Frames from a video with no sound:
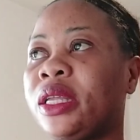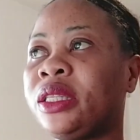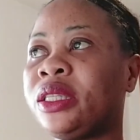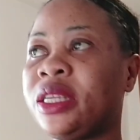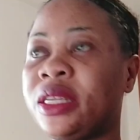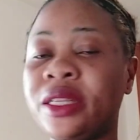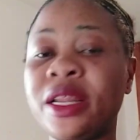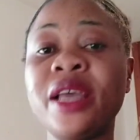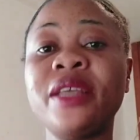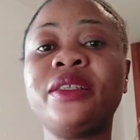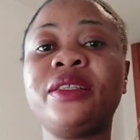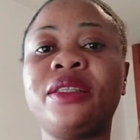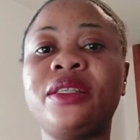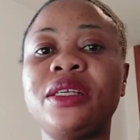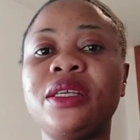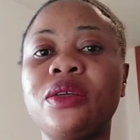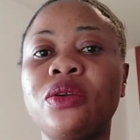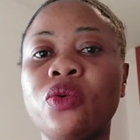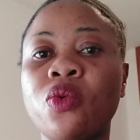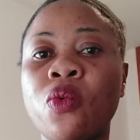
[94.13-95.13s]
The next
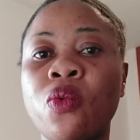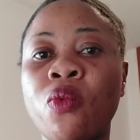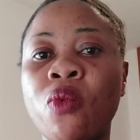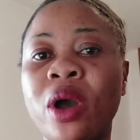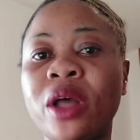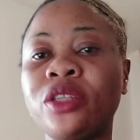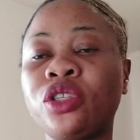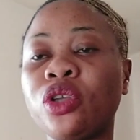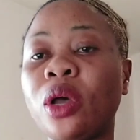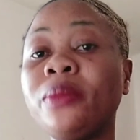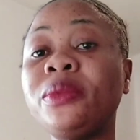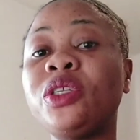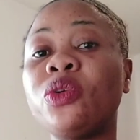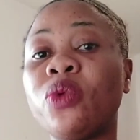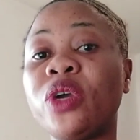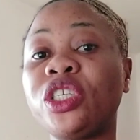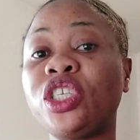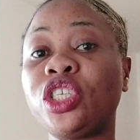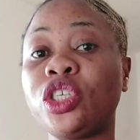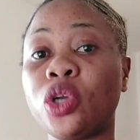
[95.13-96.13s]
thing, once something
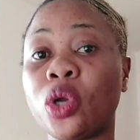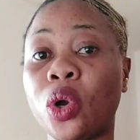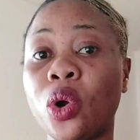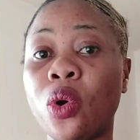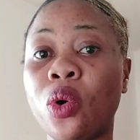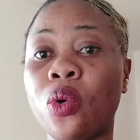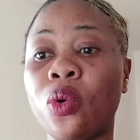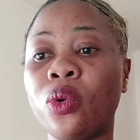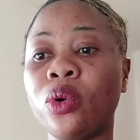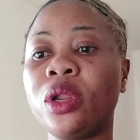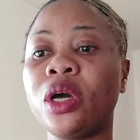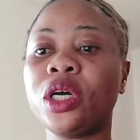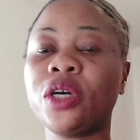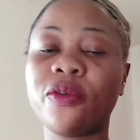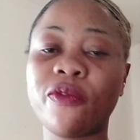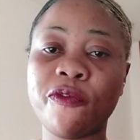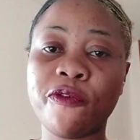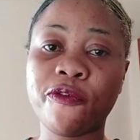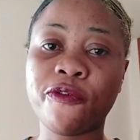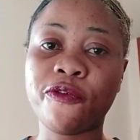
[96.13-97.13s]
where she hold
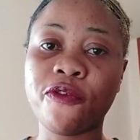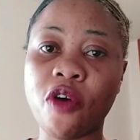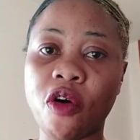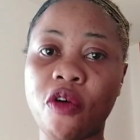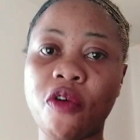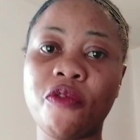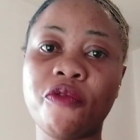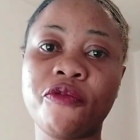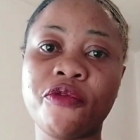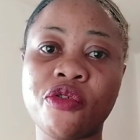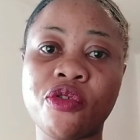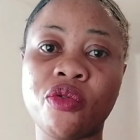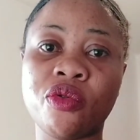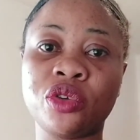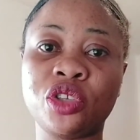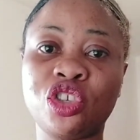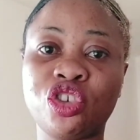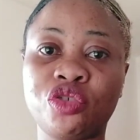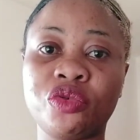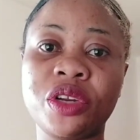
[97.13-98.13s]

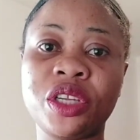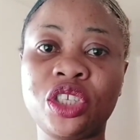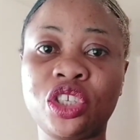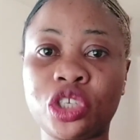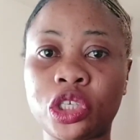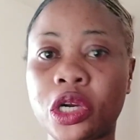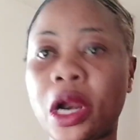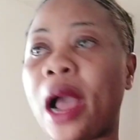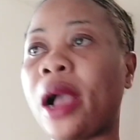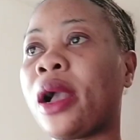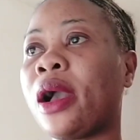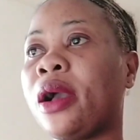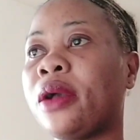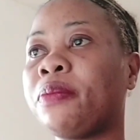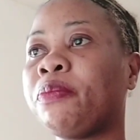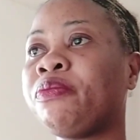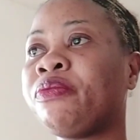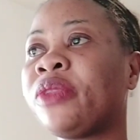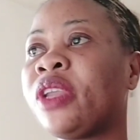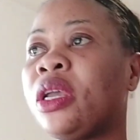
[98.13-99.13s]
for train track,
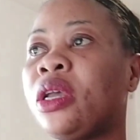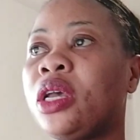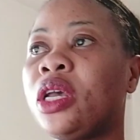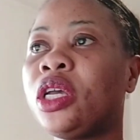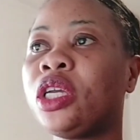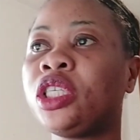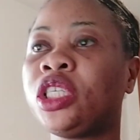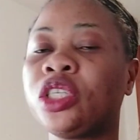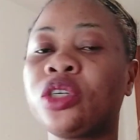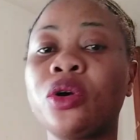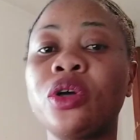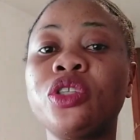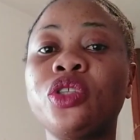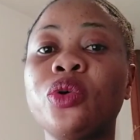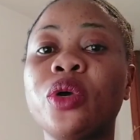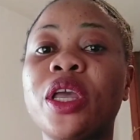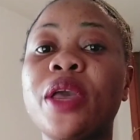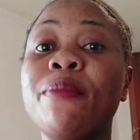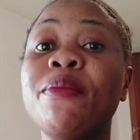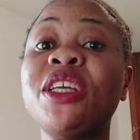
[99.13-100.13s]
she comes
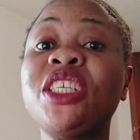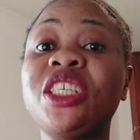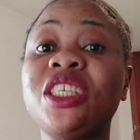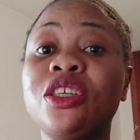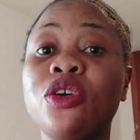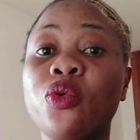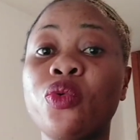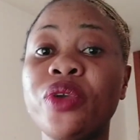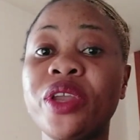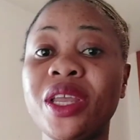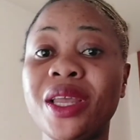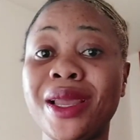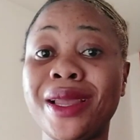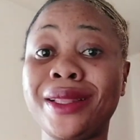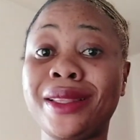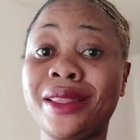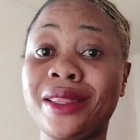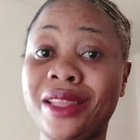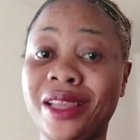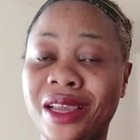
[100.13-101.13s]
say, okay, make she quick
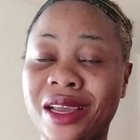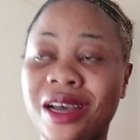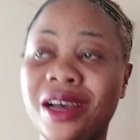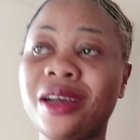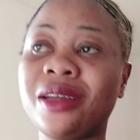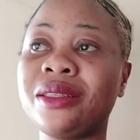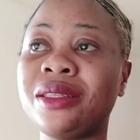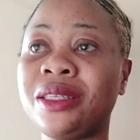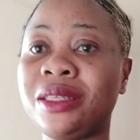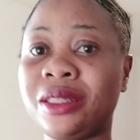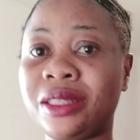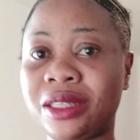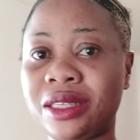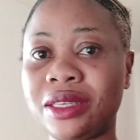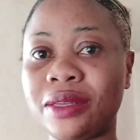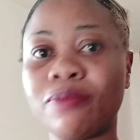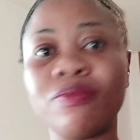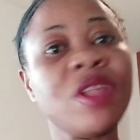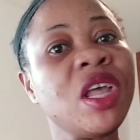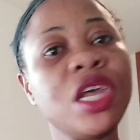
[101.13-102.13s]
take the
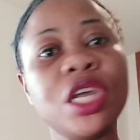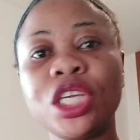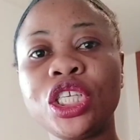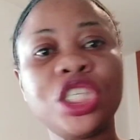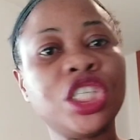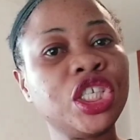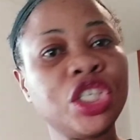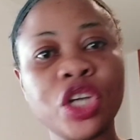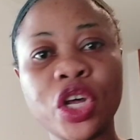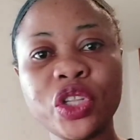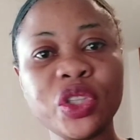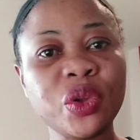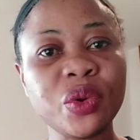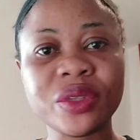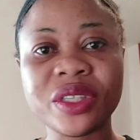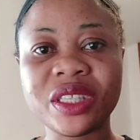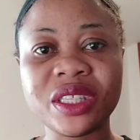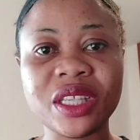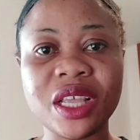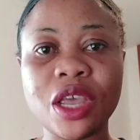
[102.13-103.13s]
thing. She not
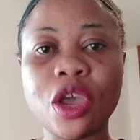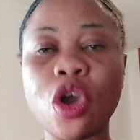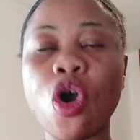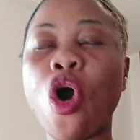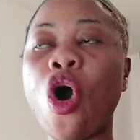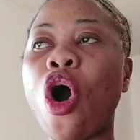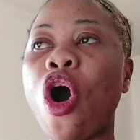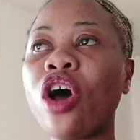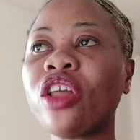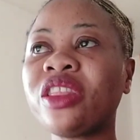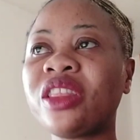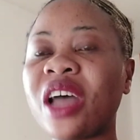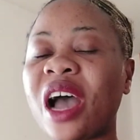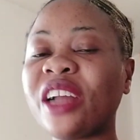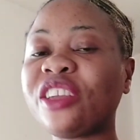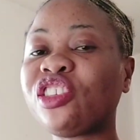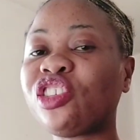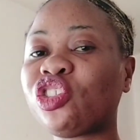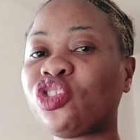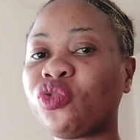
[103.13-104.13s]
know say
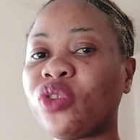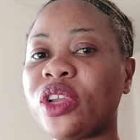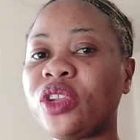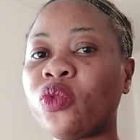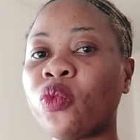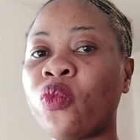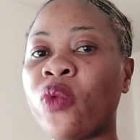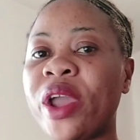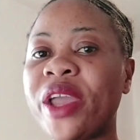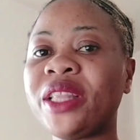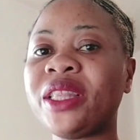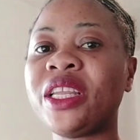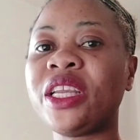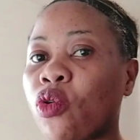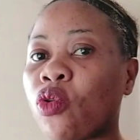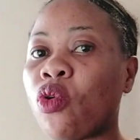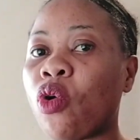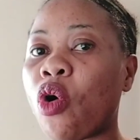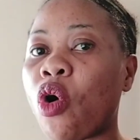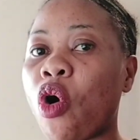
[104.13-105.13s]
other train where they
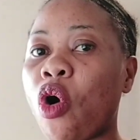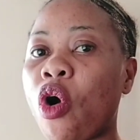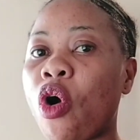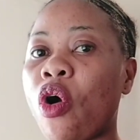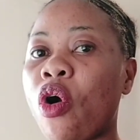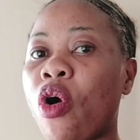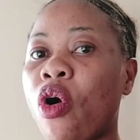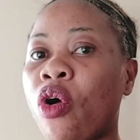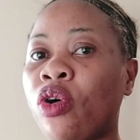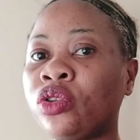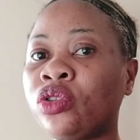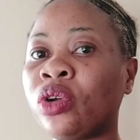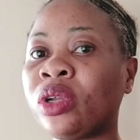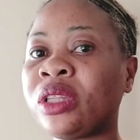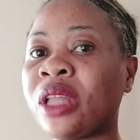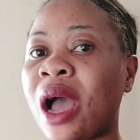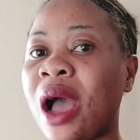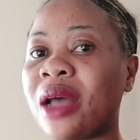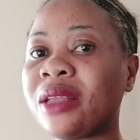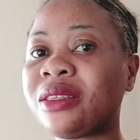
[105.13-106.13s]
go
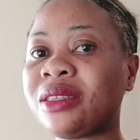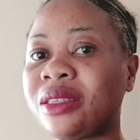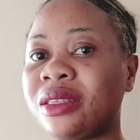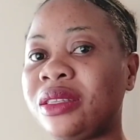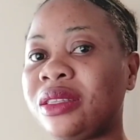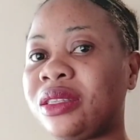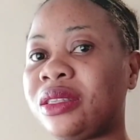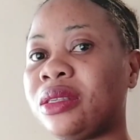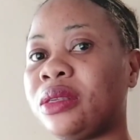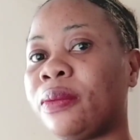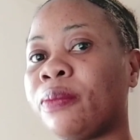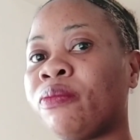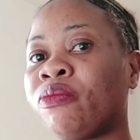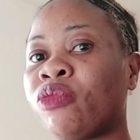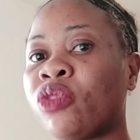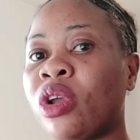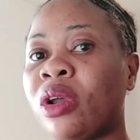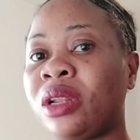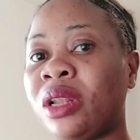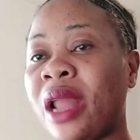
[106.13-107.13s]
another city,
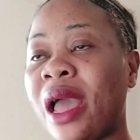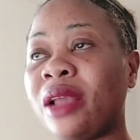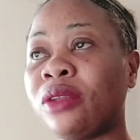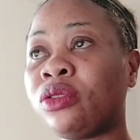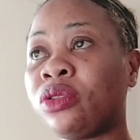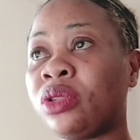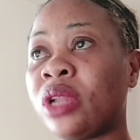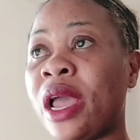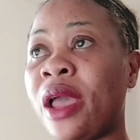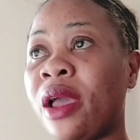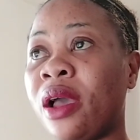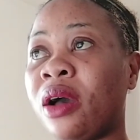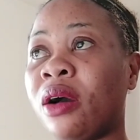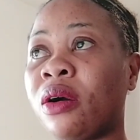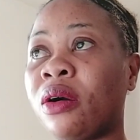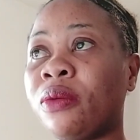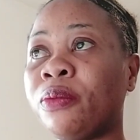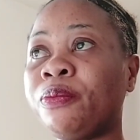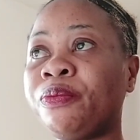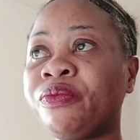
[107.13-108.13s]
like
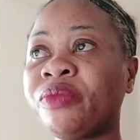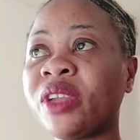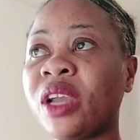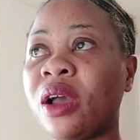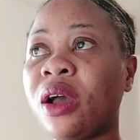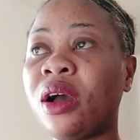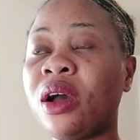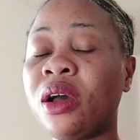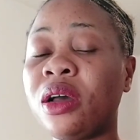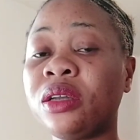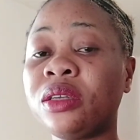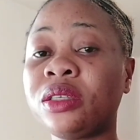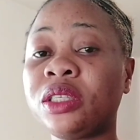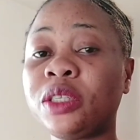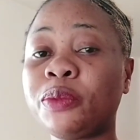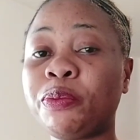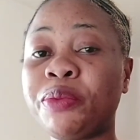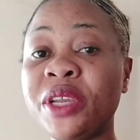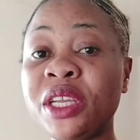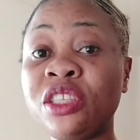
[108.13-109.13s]
the
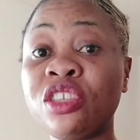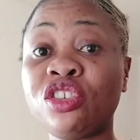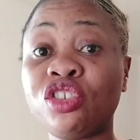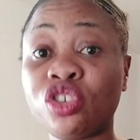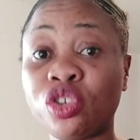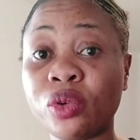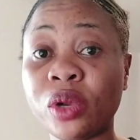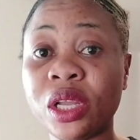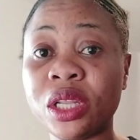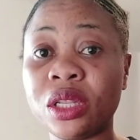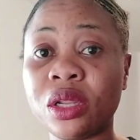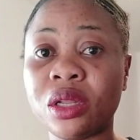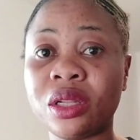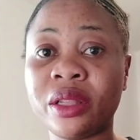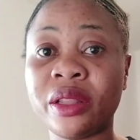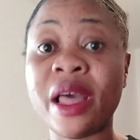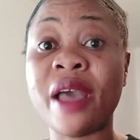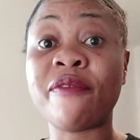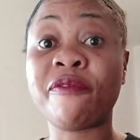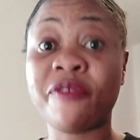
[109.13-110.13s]
speed train,
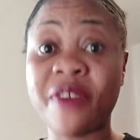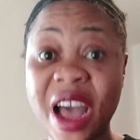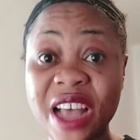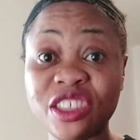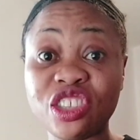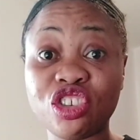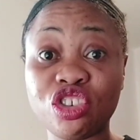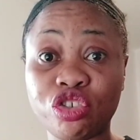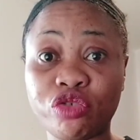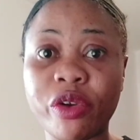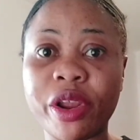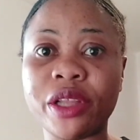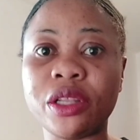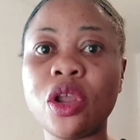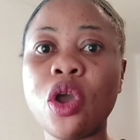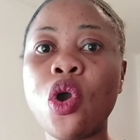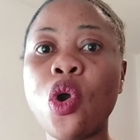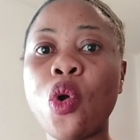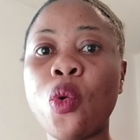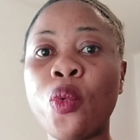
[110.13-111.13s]
like fast train,
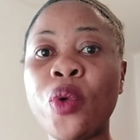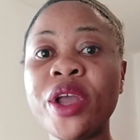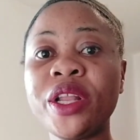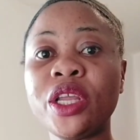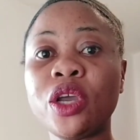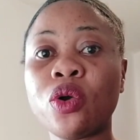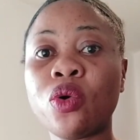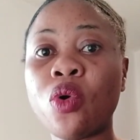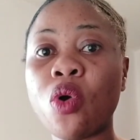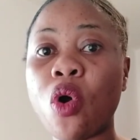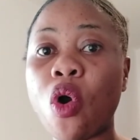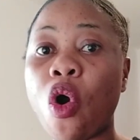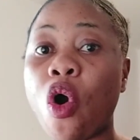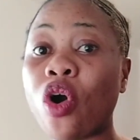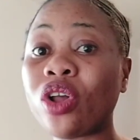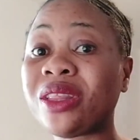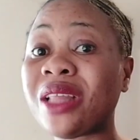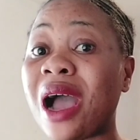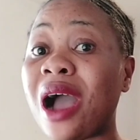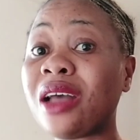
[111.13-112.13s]
where they go
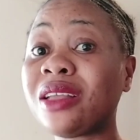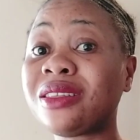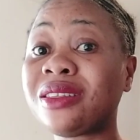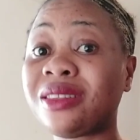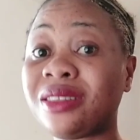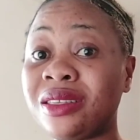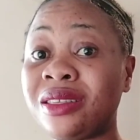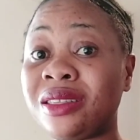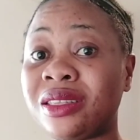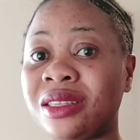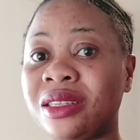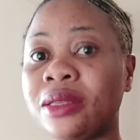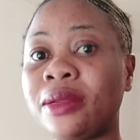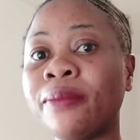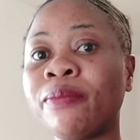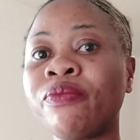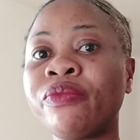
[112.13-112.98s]
other city.